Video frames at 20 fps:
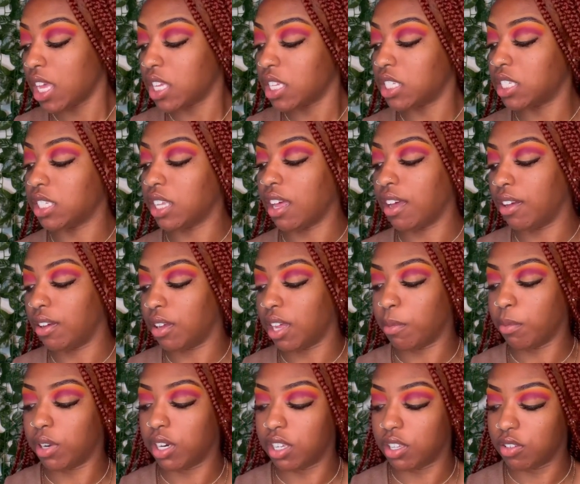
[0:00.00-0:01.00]
So I'm
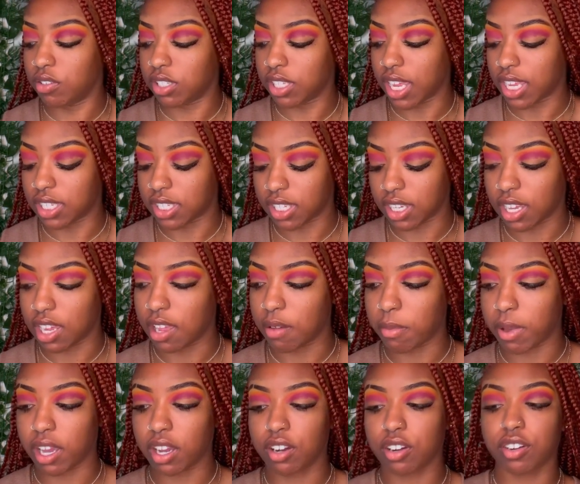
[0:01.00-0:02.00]
gonna use that to cut
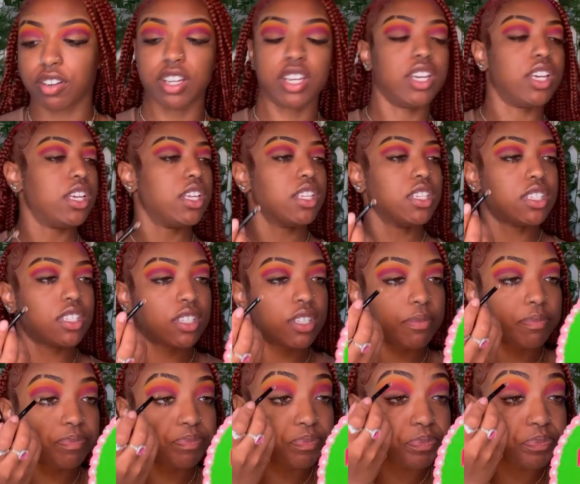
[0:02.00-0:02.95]
my crease.